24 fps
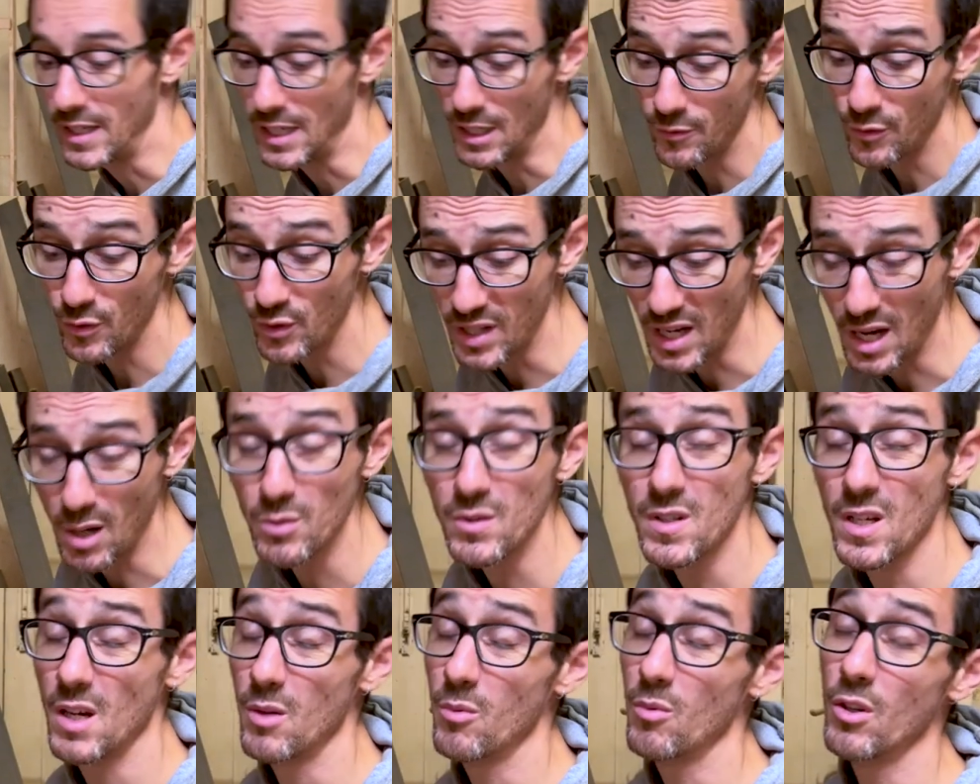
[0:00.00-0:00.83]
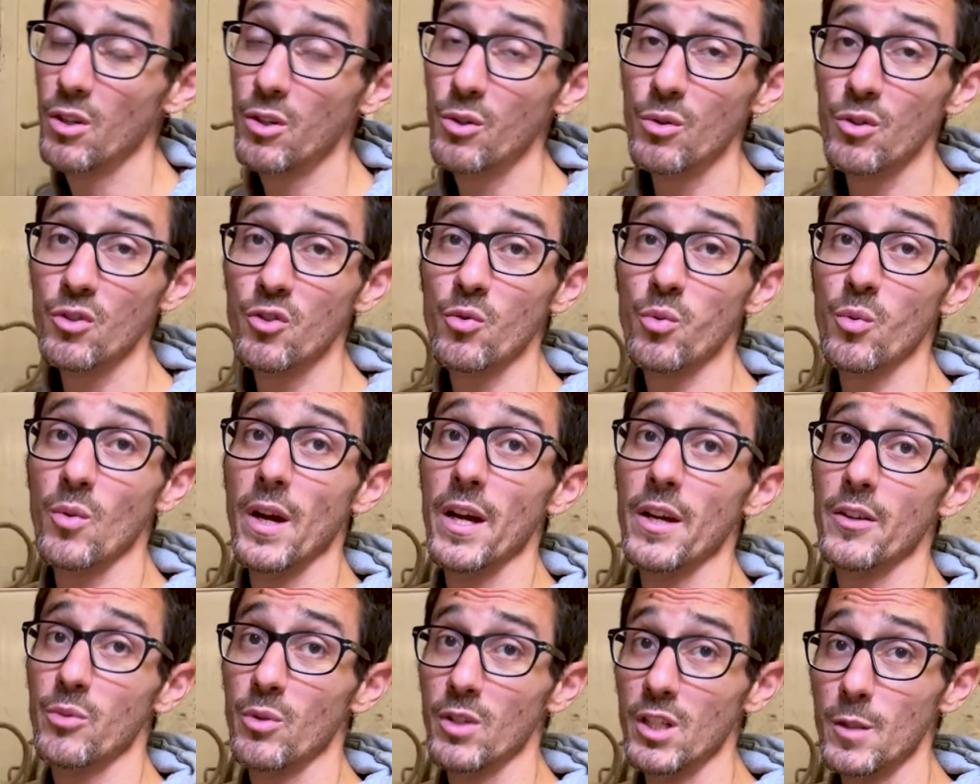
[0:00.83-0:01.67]
And for the outside, we'll do
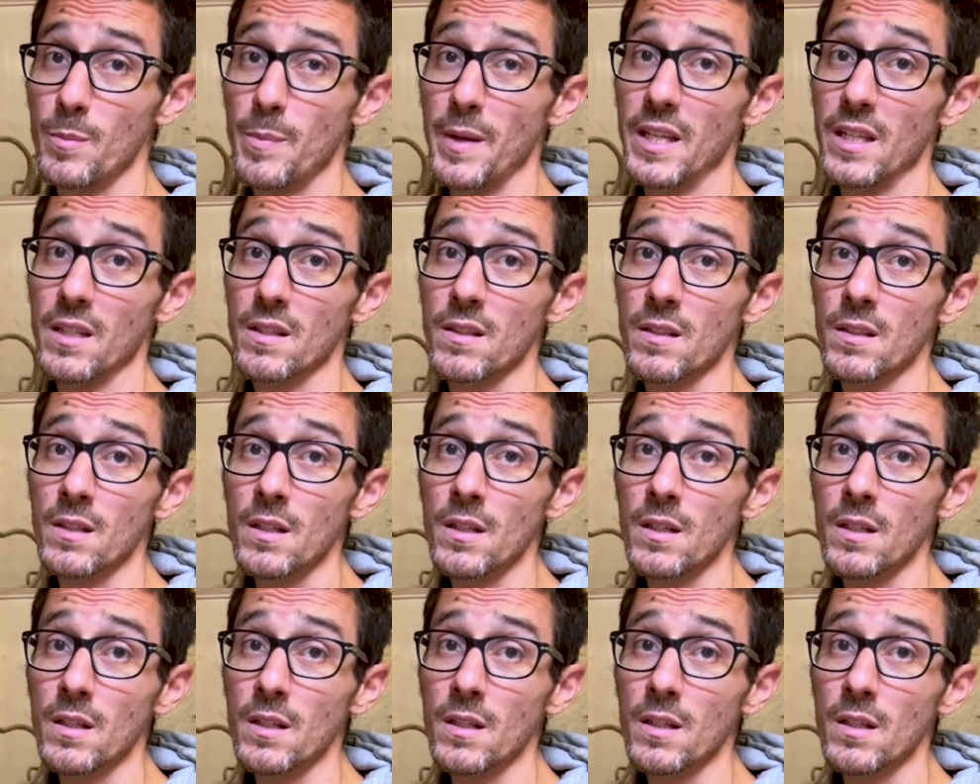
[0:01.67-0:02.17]
Swedish paint